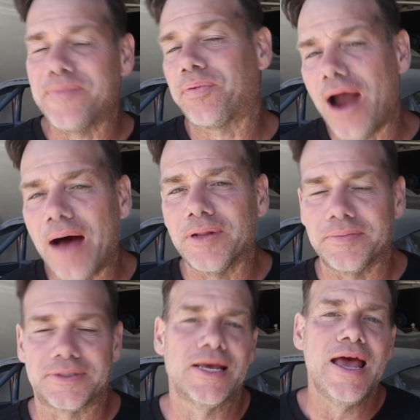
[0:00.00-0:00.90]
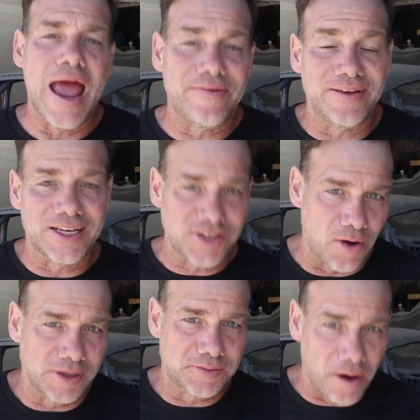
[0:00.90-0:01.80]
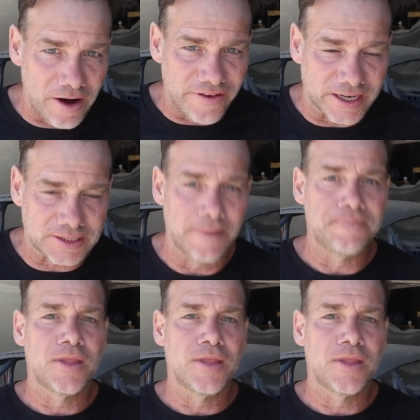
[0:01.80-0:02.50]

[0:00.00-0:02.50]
problems, everything's always perfect,